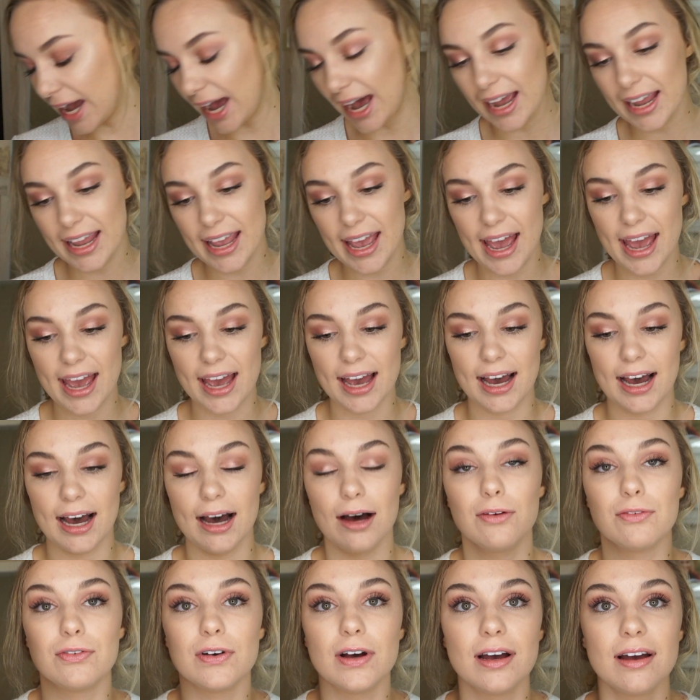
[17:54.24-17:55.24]
I
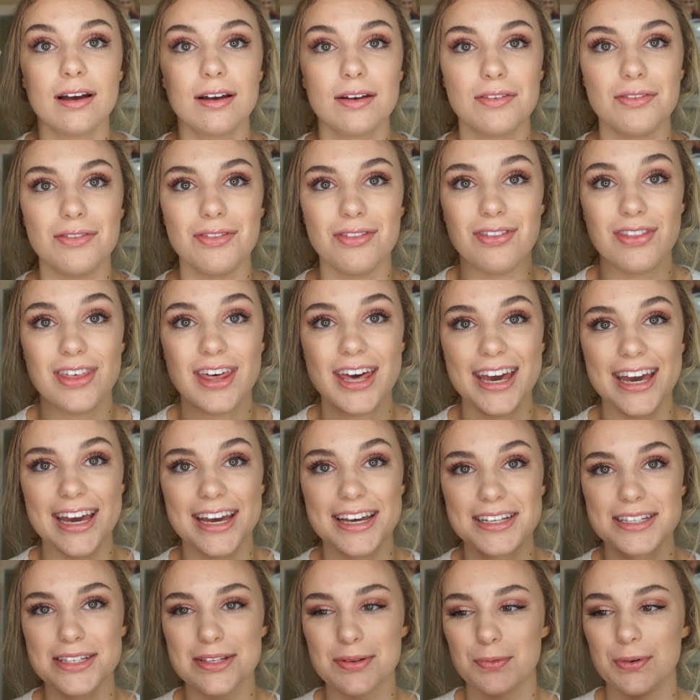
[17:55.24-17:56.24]
have
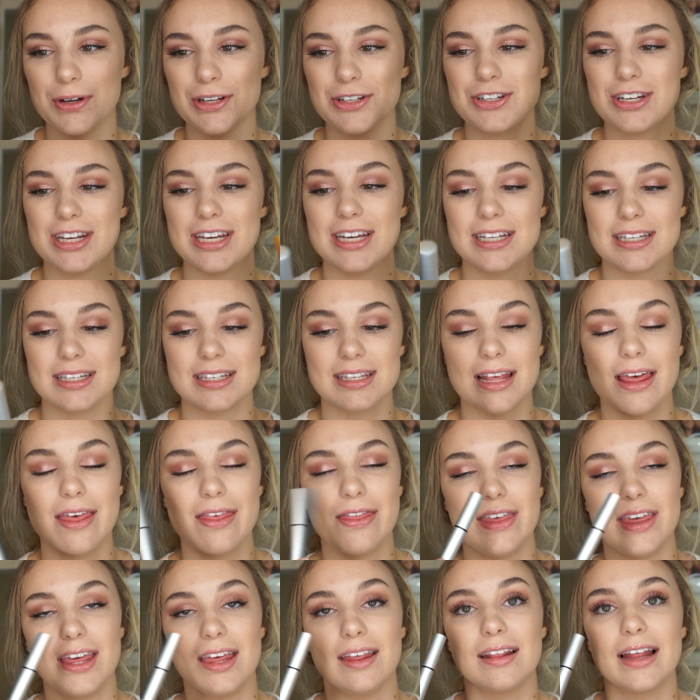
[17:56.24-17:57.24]
this, which is
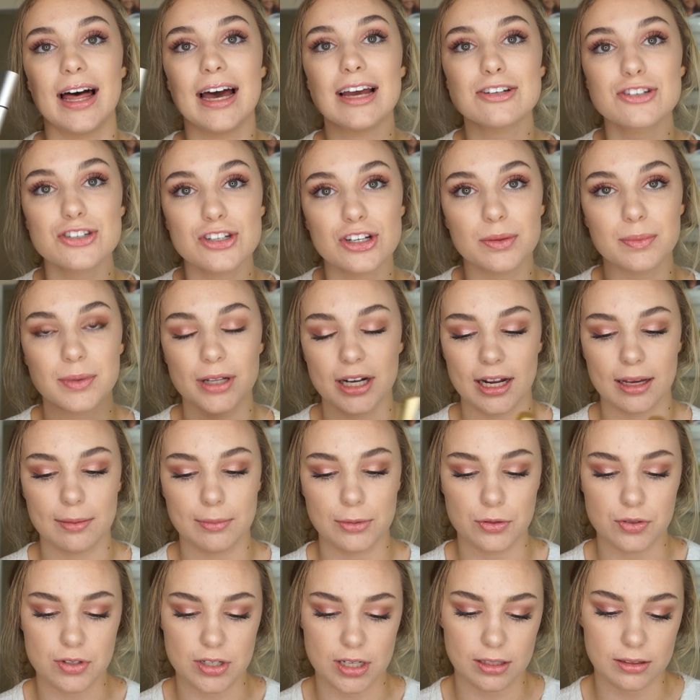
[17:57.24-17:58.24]
the lash serum that I'm
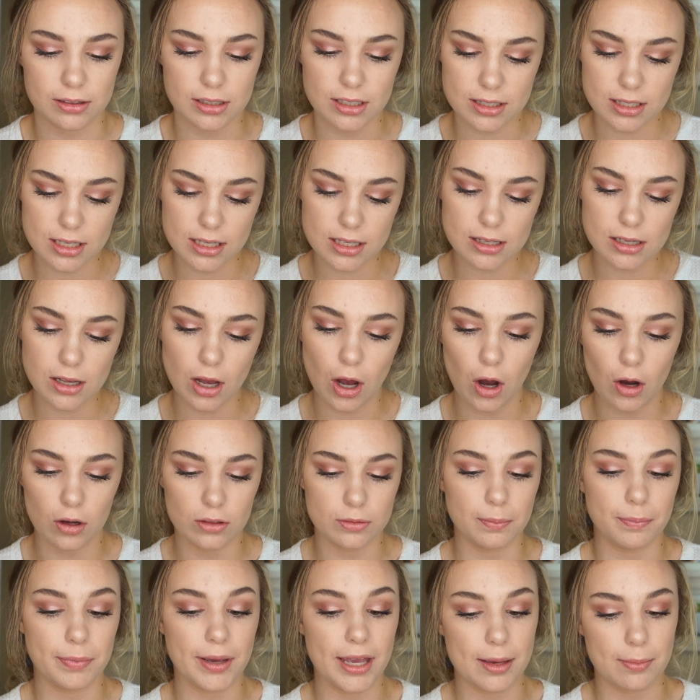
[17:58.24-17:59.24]
using. This is
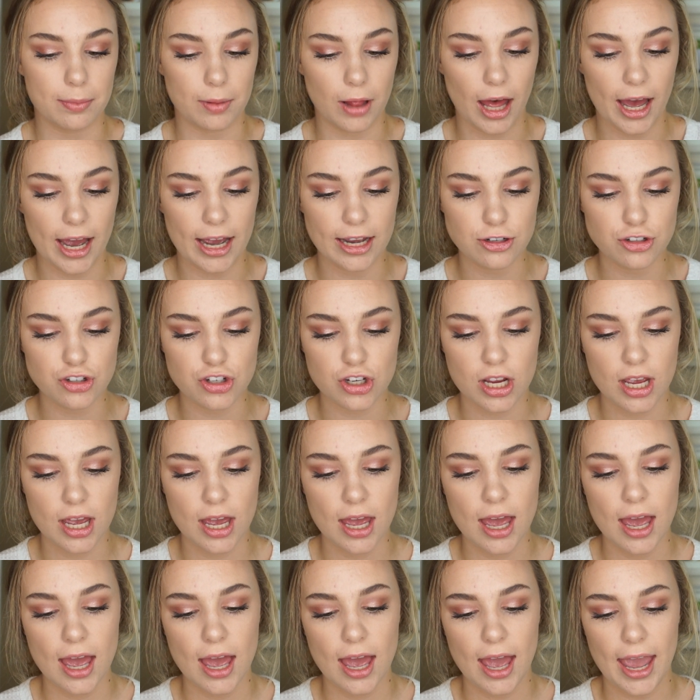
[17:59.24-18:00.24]
called Babe Lash,
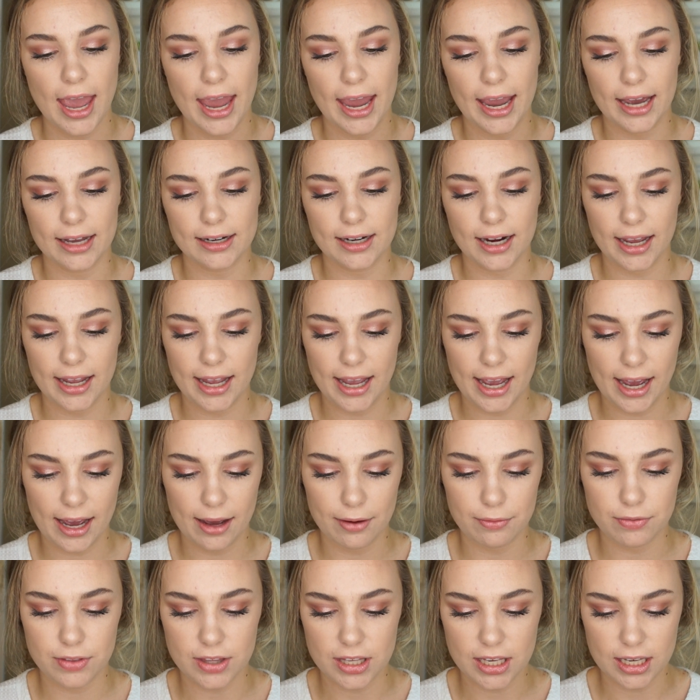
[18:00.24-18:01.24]
and I
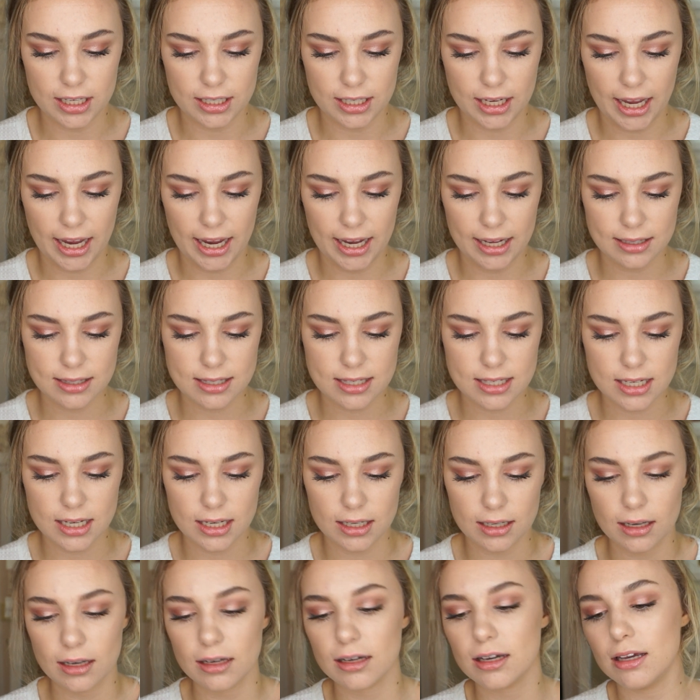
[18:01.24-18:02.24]
have the
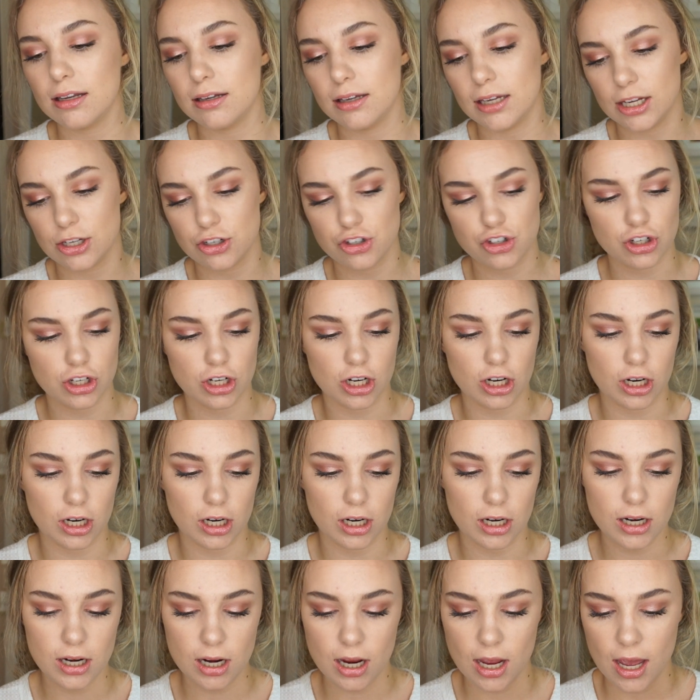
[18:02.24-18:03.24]
enhancing
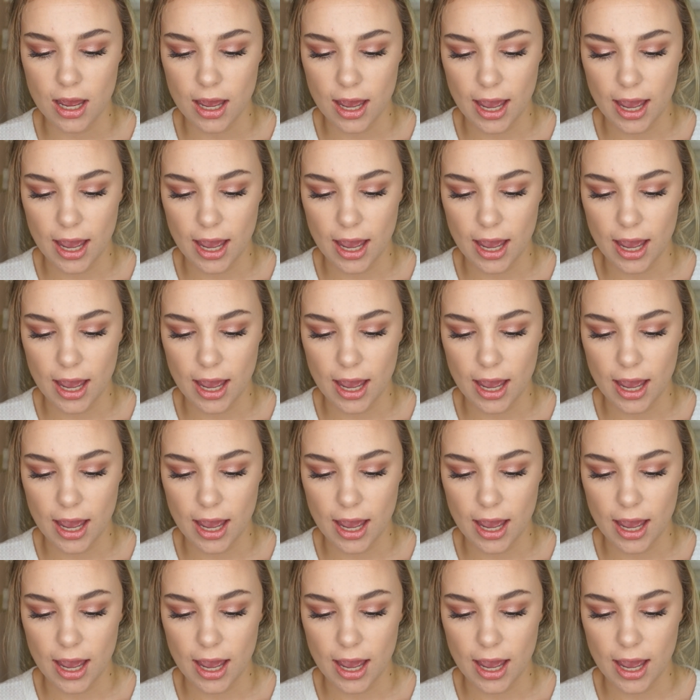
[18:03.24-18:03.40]
conditioner